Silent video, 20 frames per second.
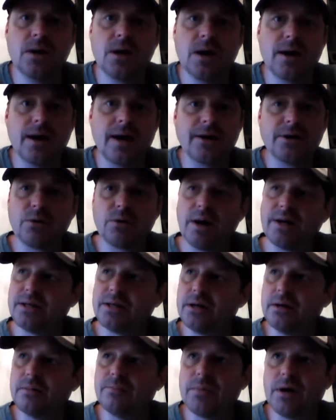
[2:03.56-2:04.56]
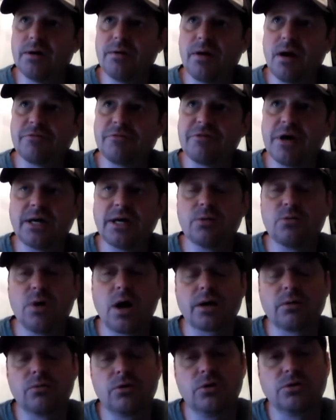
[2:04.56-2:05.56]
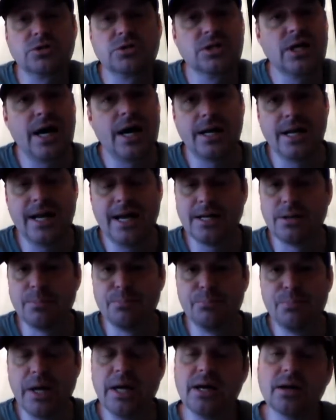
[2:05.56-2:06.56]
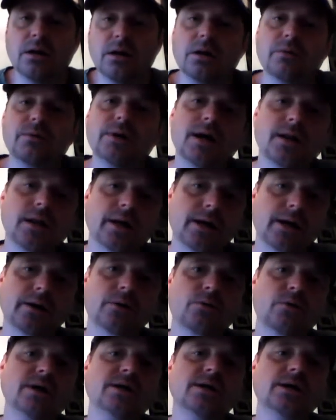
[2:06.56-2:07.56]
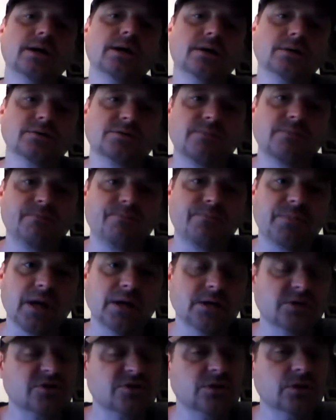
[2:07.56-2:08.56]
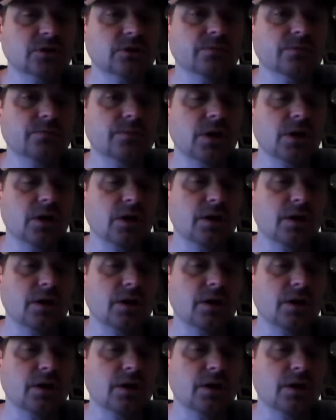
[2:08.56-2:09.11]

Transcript: I know I did a fakie rock and roll slide and had to bail, and we had like a greenhouse, and it's still